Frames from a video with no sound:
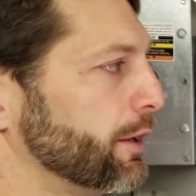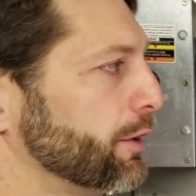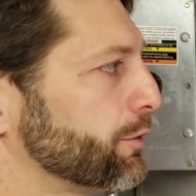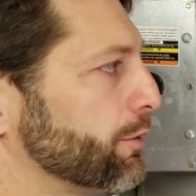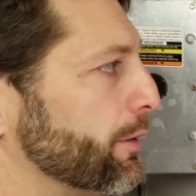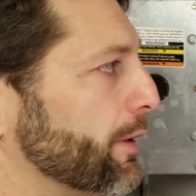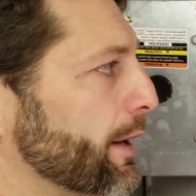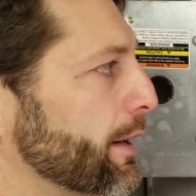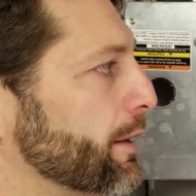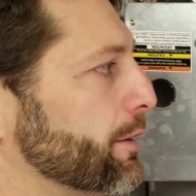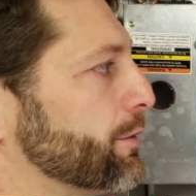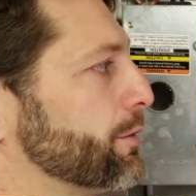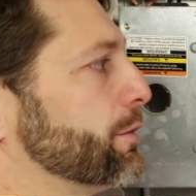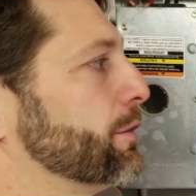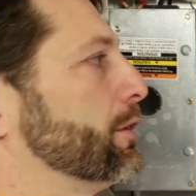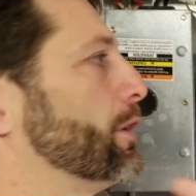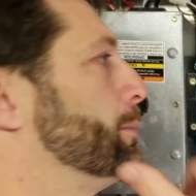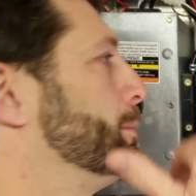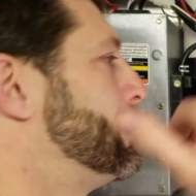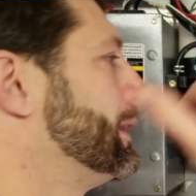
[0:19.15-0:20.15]
So then it's
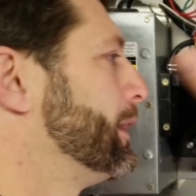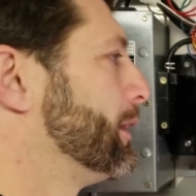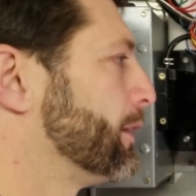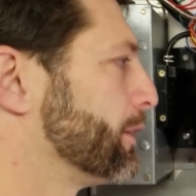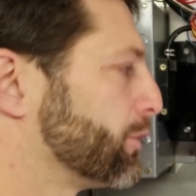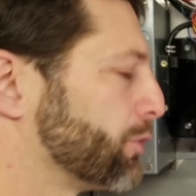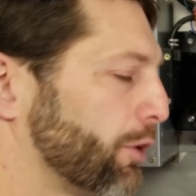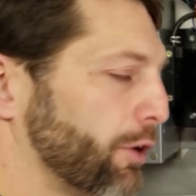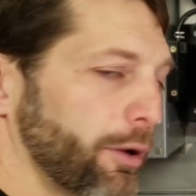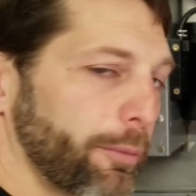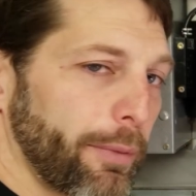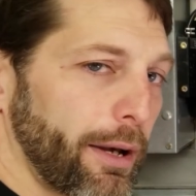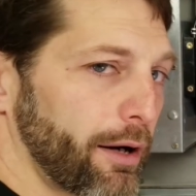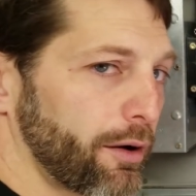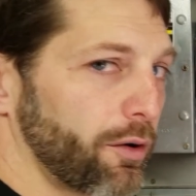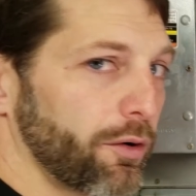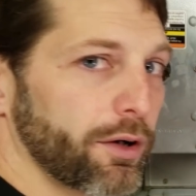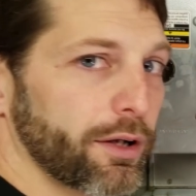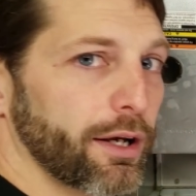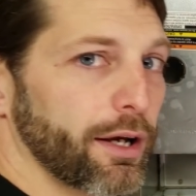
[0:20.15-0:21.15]
immediately turning
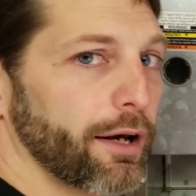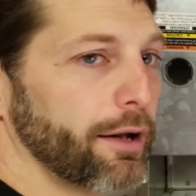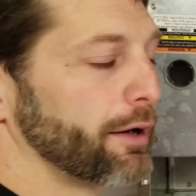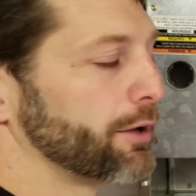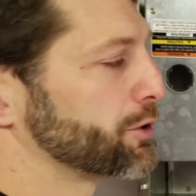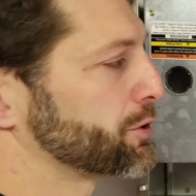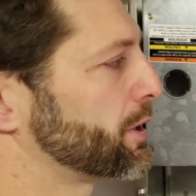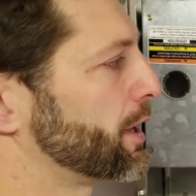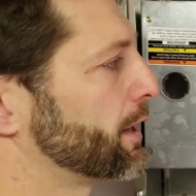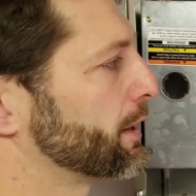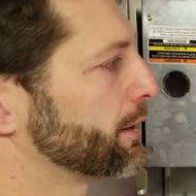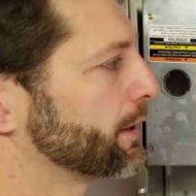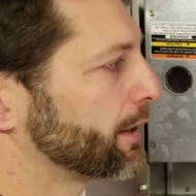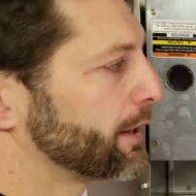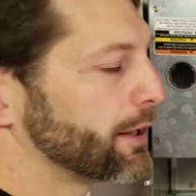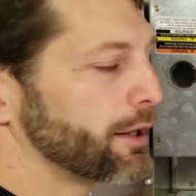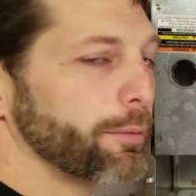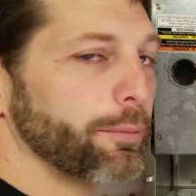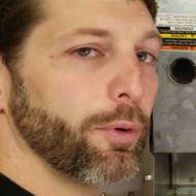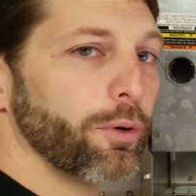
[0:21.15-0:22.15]
back on again and trying to
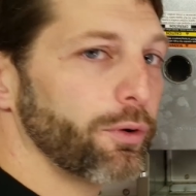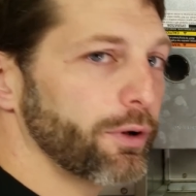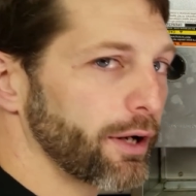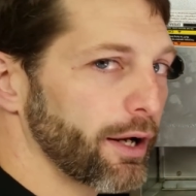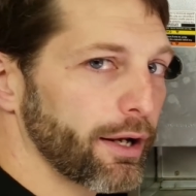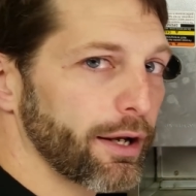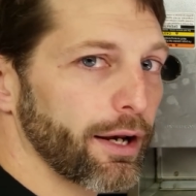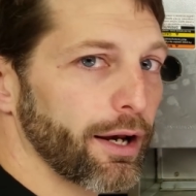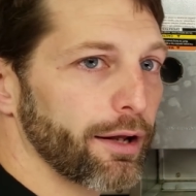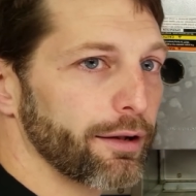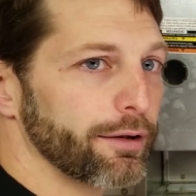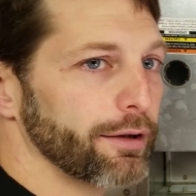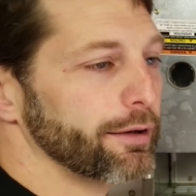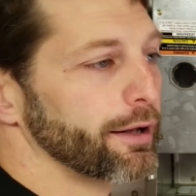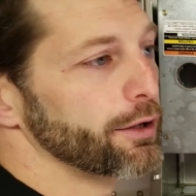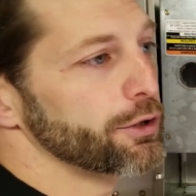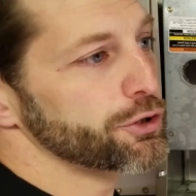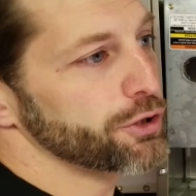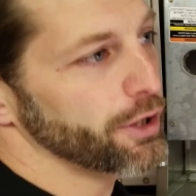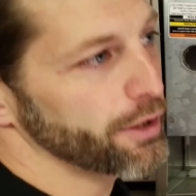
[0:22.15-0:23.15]
heat the building again, and
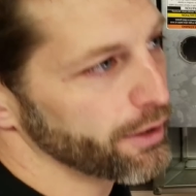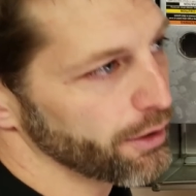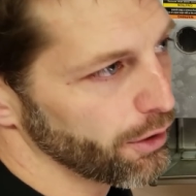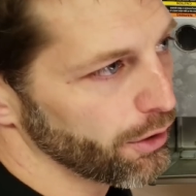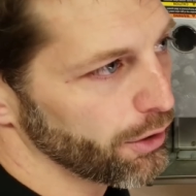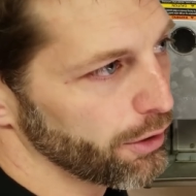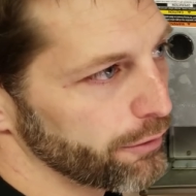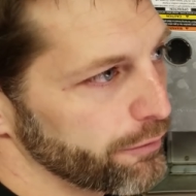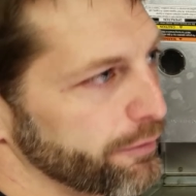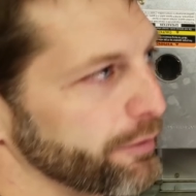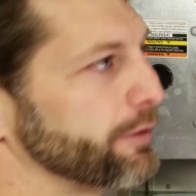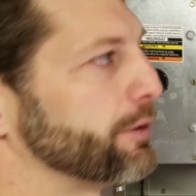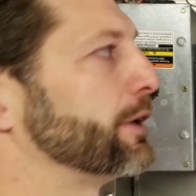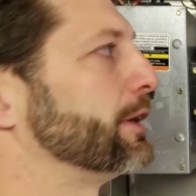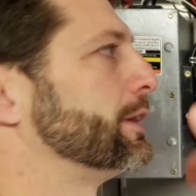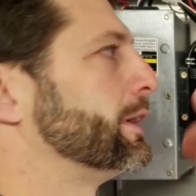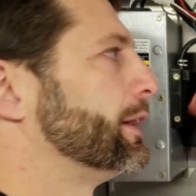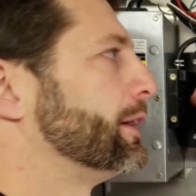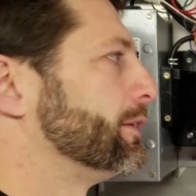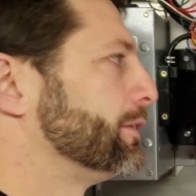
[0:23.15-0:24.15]
then shutting off,
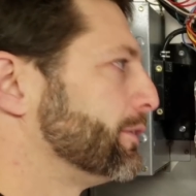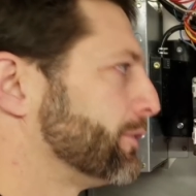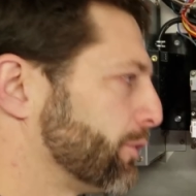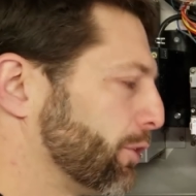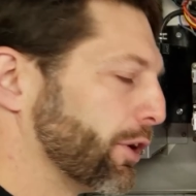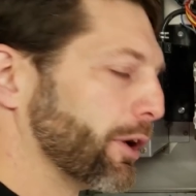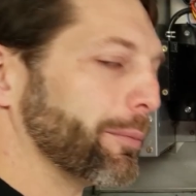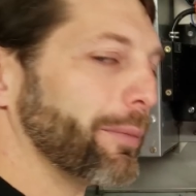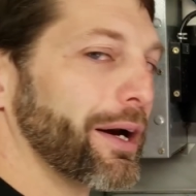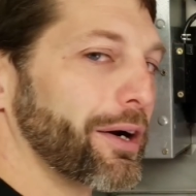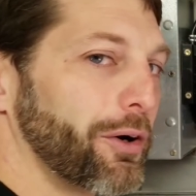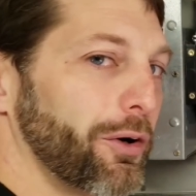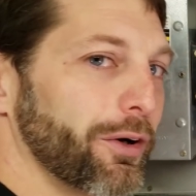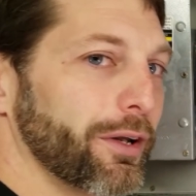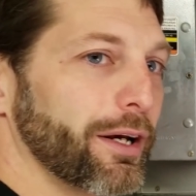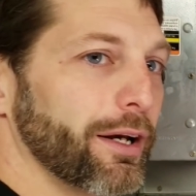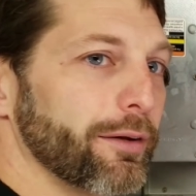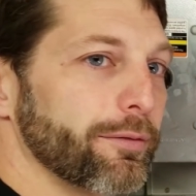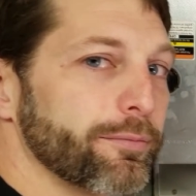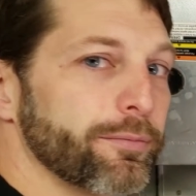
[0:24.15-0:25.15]
and then turning back on
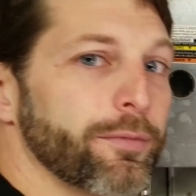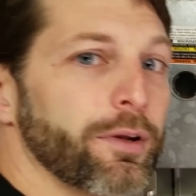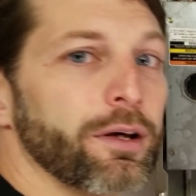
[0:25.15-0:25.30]
again.